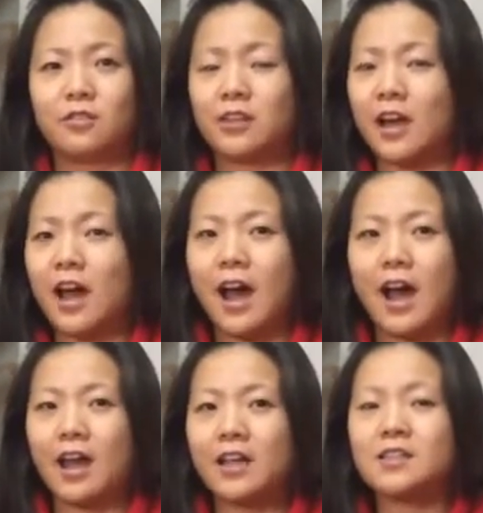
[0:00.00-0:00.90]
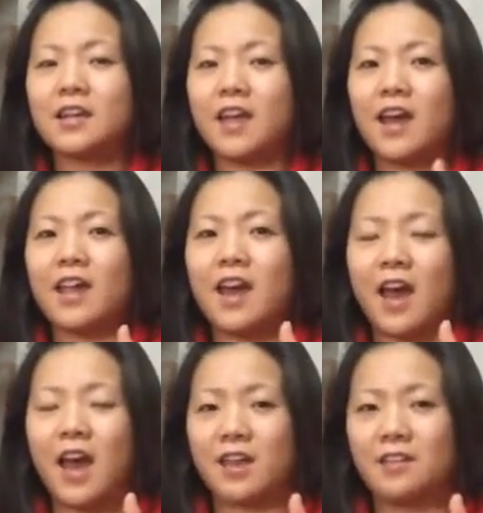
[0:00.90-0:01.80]
like it's like a- uh,
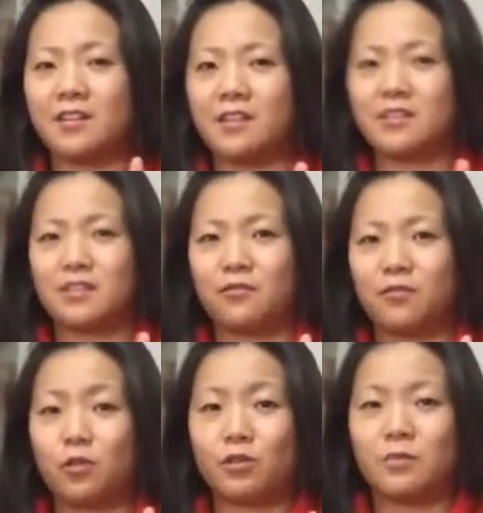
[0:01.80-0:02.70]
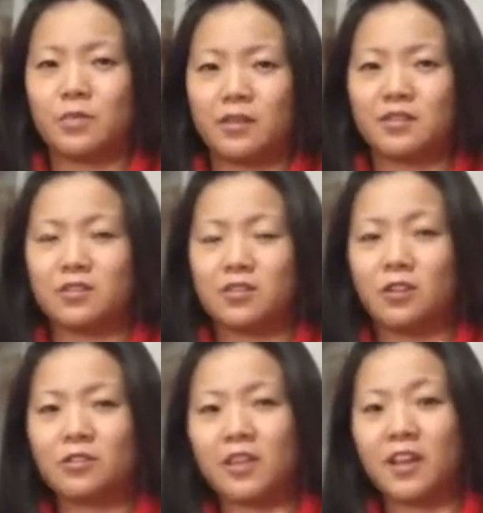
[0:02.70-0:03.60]
athletes for Olympics. You
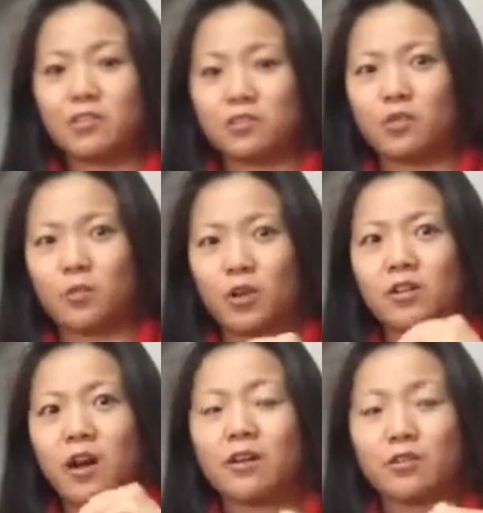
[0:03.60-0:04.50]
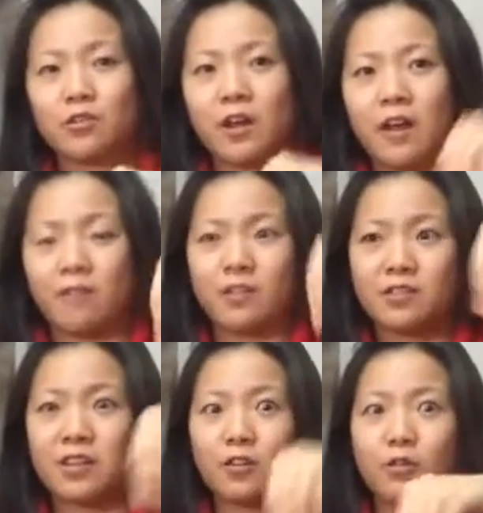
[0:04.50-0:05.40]
know, they want to conquer every
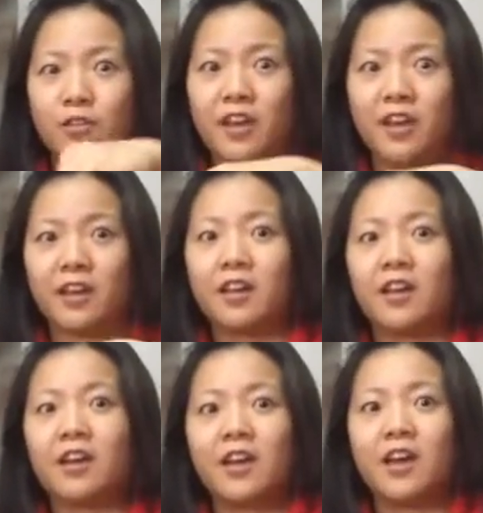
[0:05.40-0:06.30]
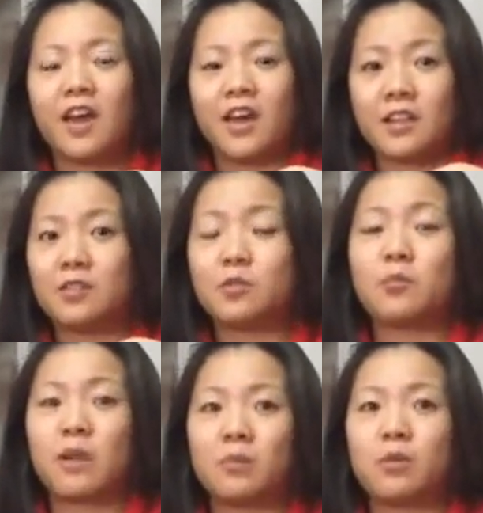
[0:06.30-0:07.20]
single thing and to
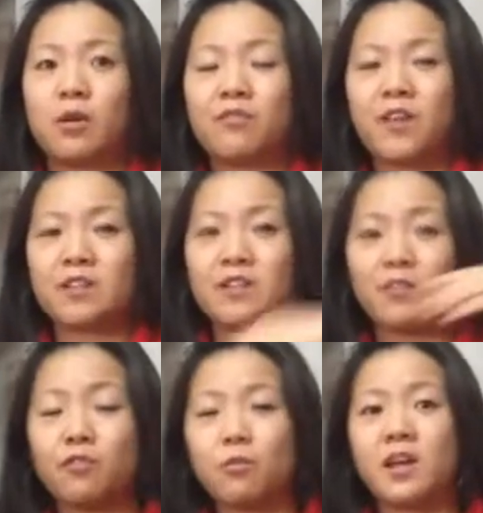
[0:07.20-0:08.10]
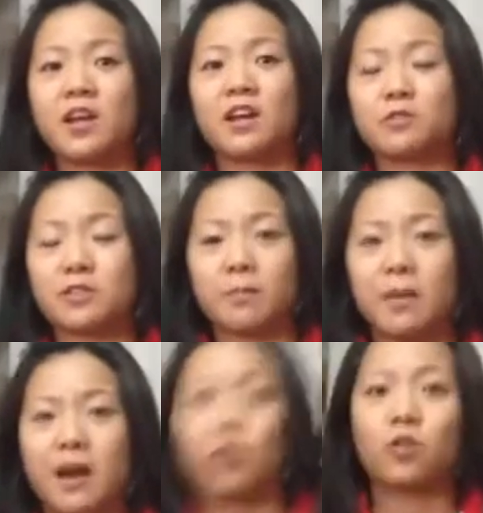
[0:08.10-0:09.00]
make it perfect. For me, it was
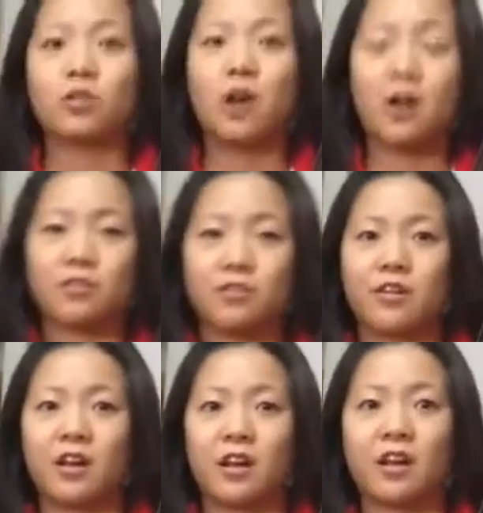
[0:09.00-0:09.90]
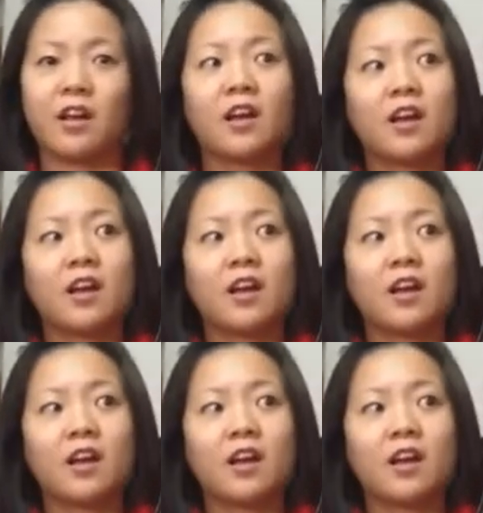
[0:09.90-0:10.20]
about conquering